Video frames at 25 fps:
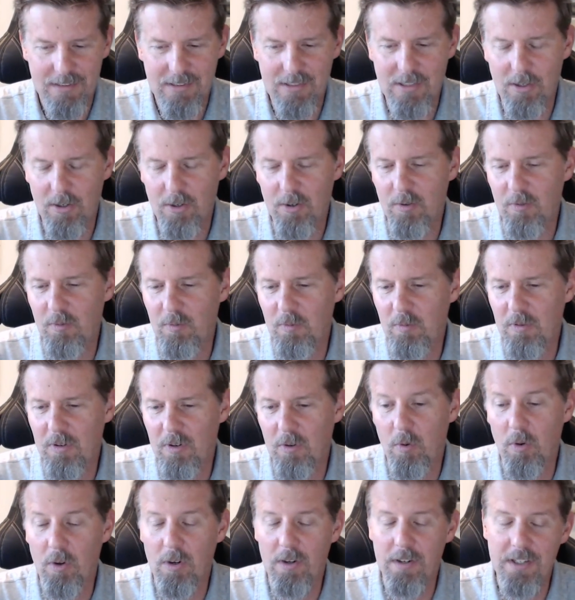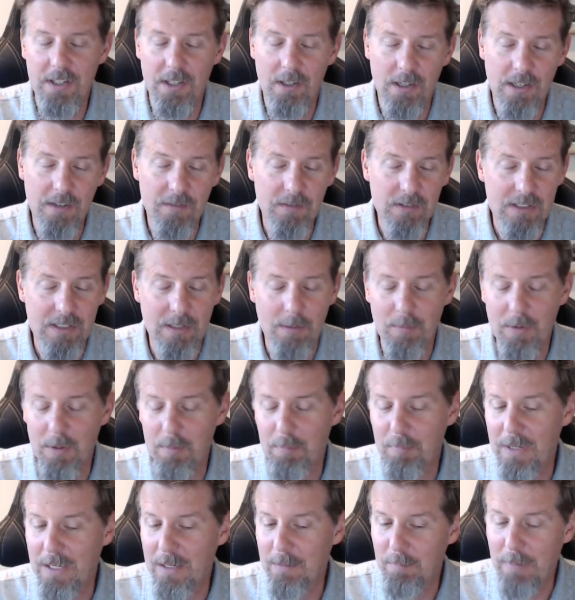So, or even some of the
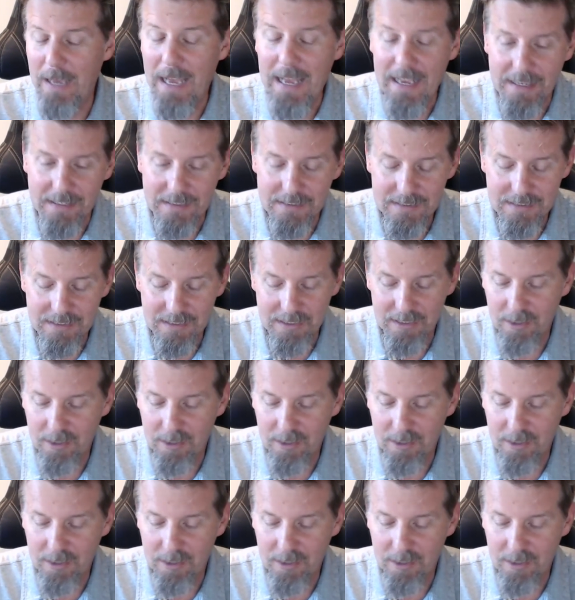big banks.